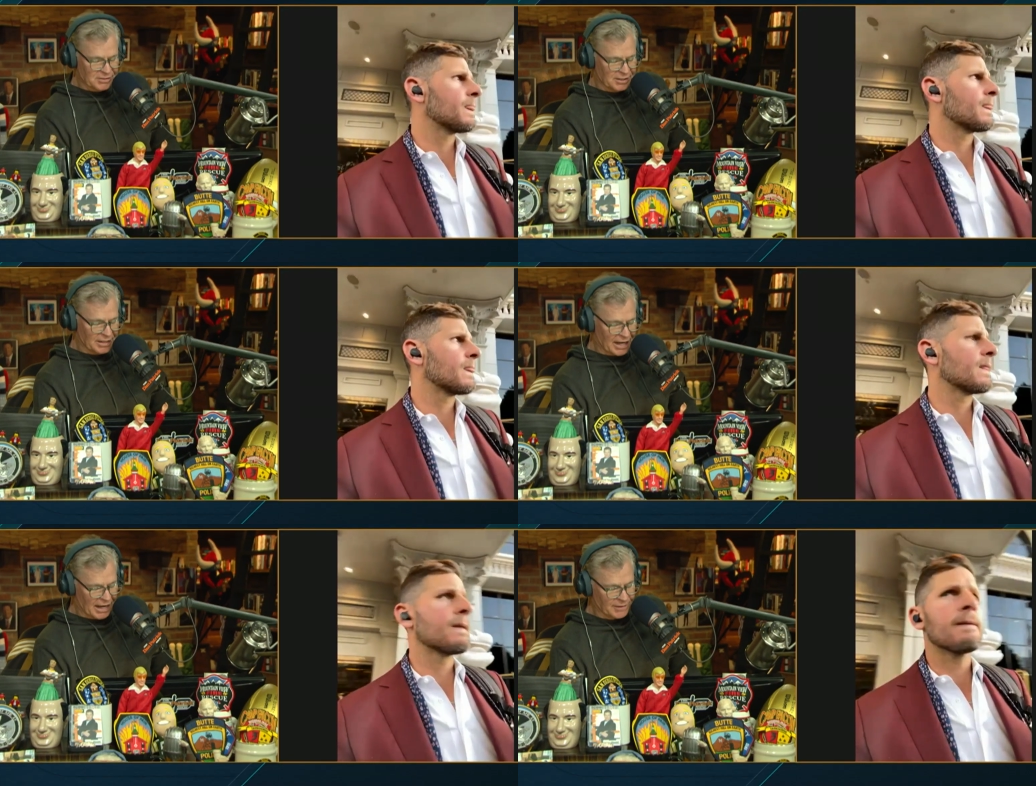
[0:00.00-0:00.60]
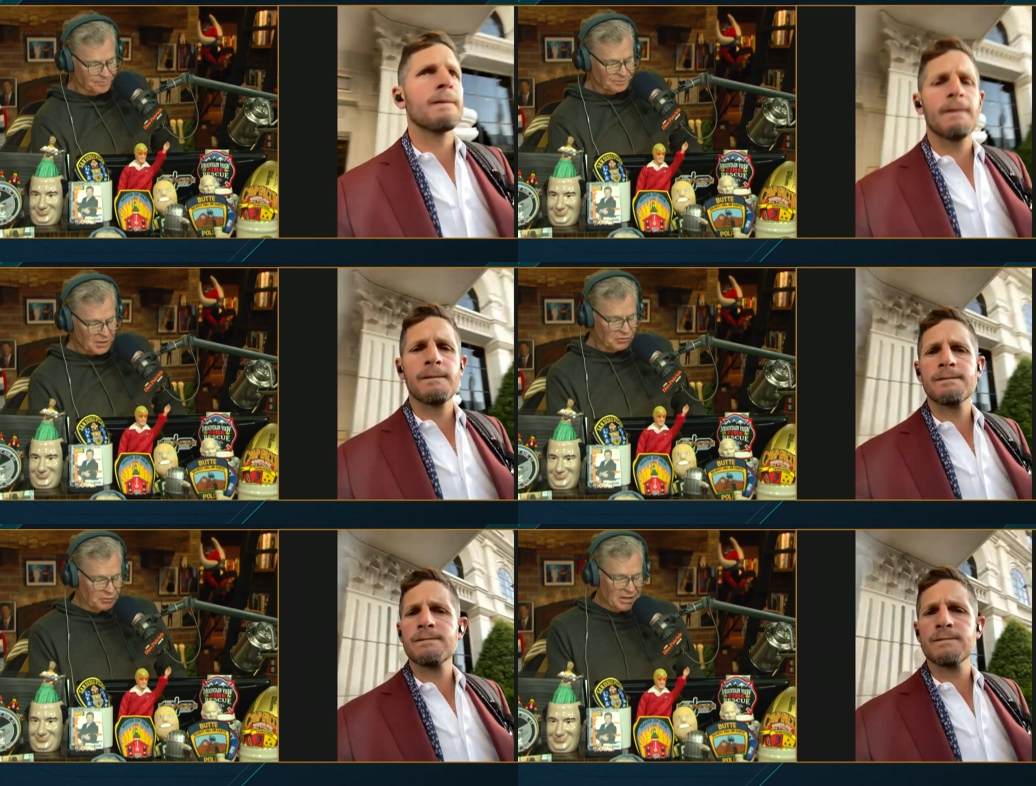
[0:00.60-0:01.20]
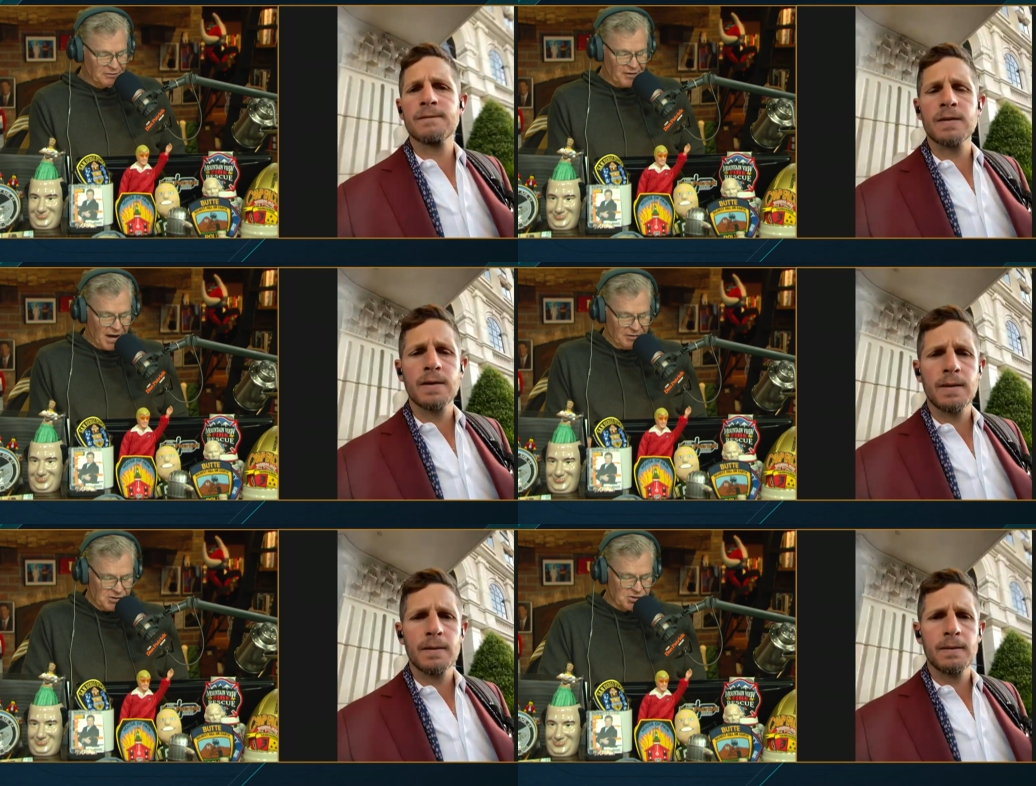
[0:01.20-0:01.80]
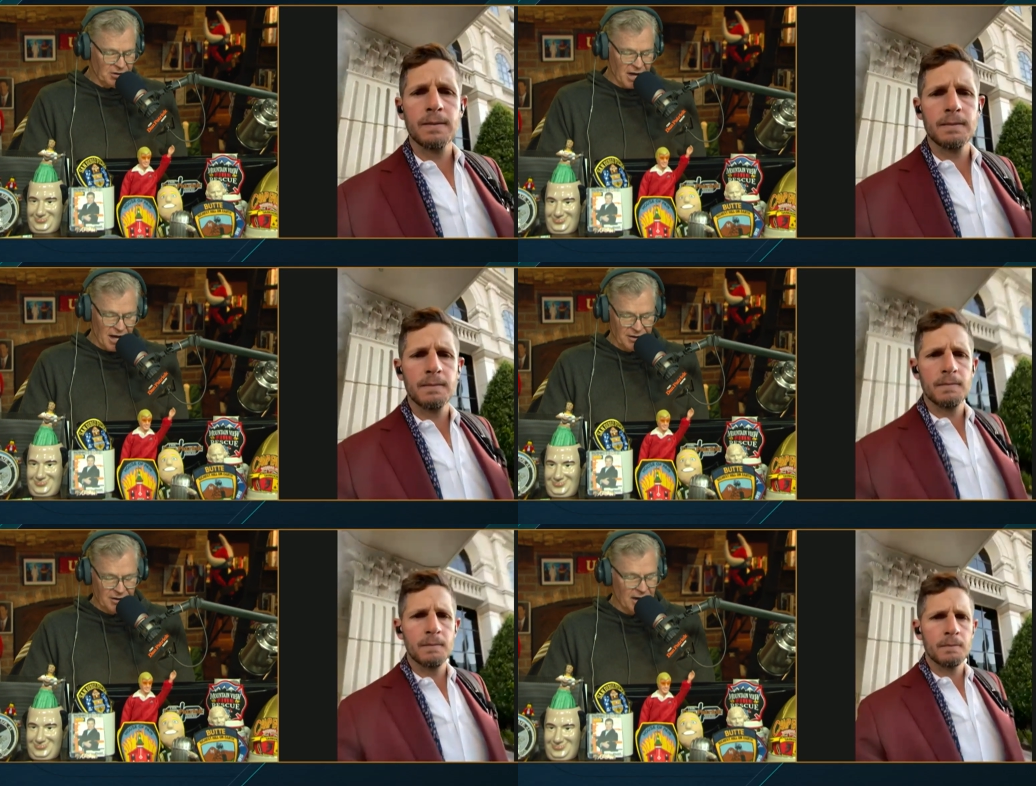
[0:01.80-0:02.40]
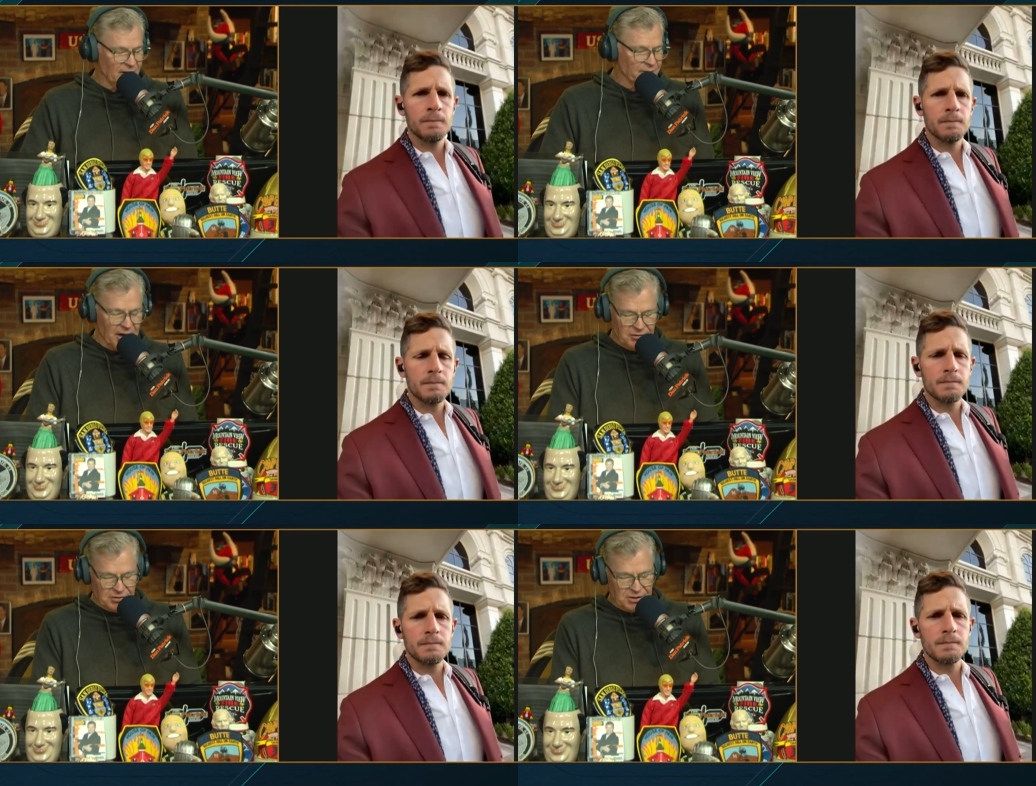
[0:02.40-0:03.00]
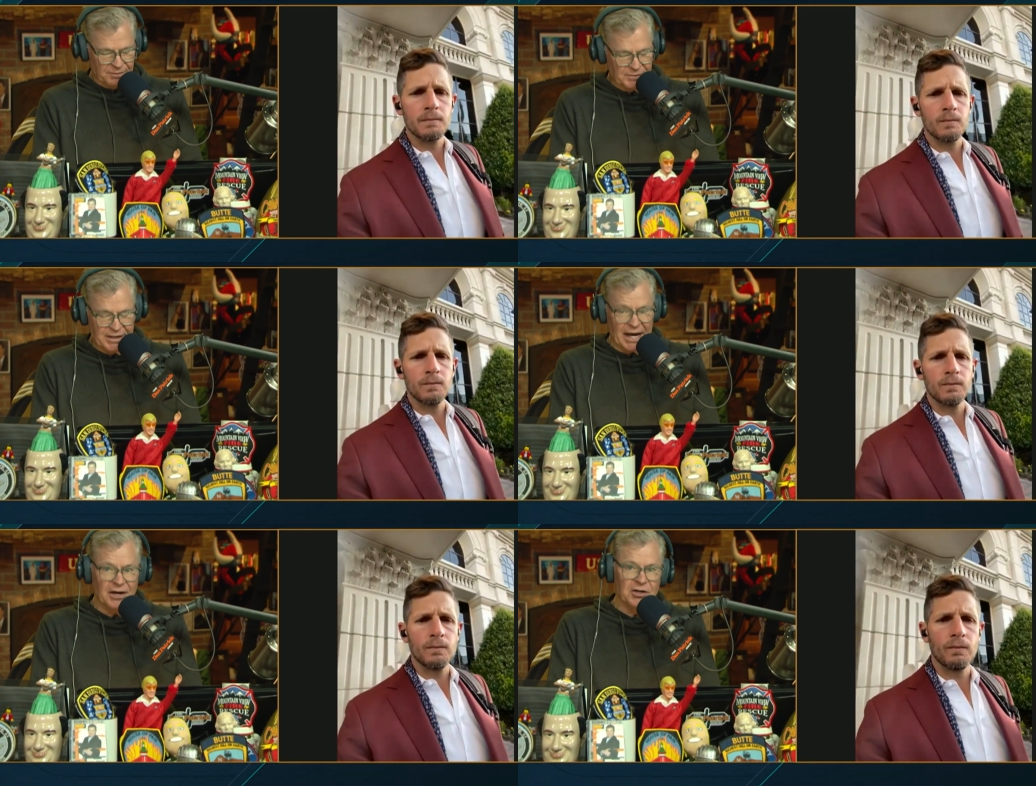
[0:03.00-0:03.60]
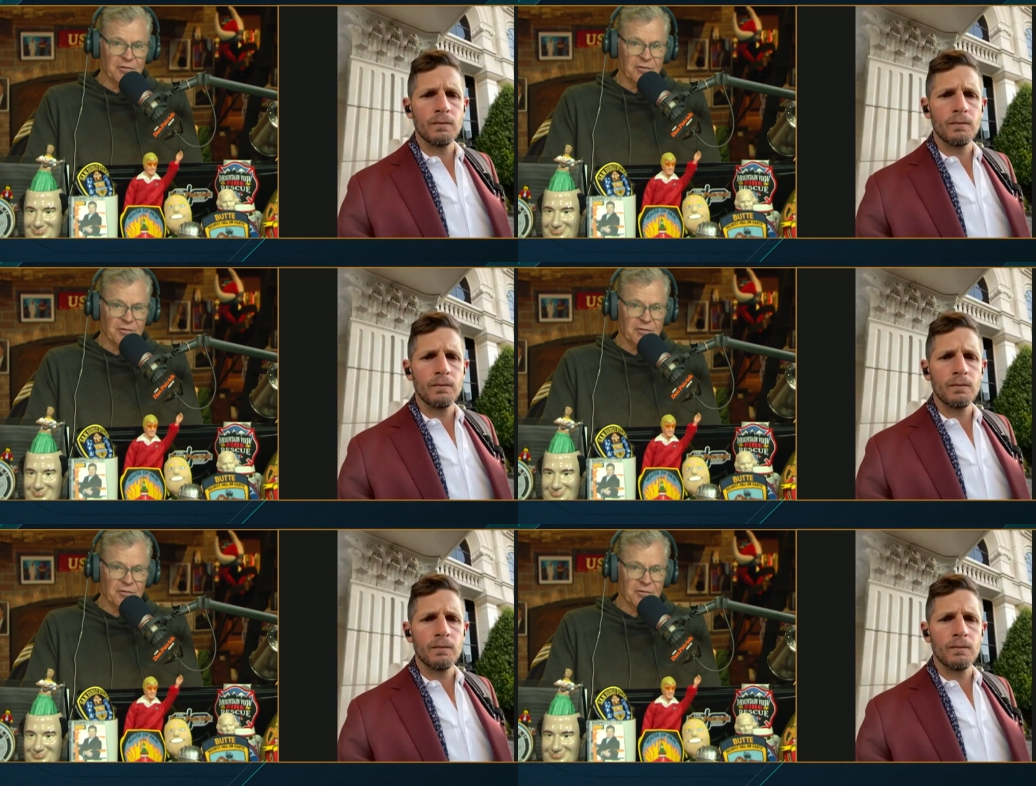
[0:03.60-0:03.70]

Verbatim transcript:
Speaker 1: today, 3 to 5 Eastern on uh, the mothership. Dan, do you